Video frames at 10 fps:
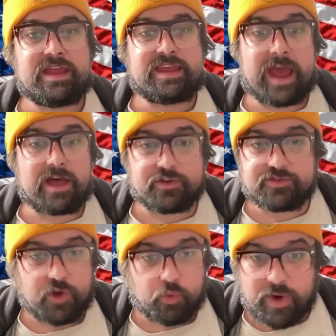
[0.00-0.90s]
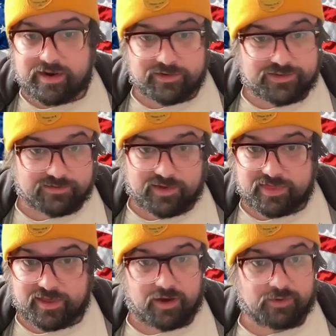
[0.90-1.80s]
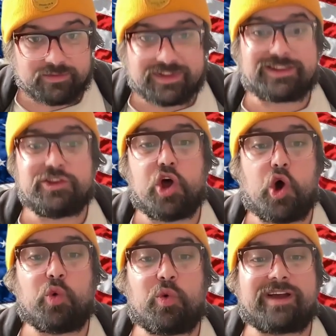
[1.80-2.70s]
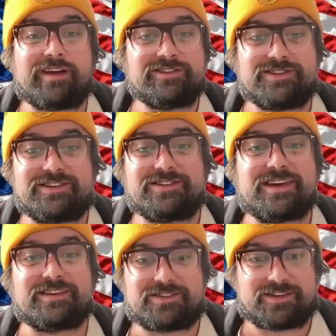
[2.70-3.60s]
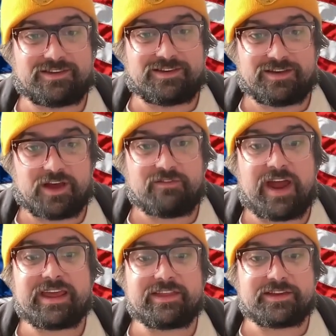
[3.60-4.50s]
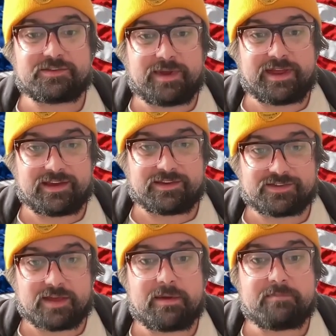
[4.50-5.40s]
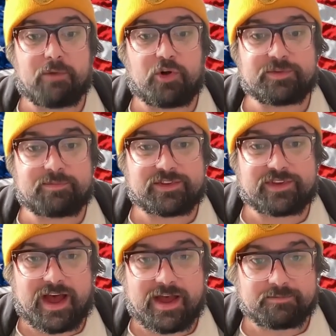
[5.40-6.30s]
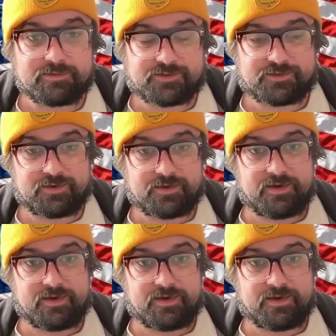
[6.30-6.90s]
Yeah, there's no records of it though. Like, no records exist of any of these meetings. They meet multiple times.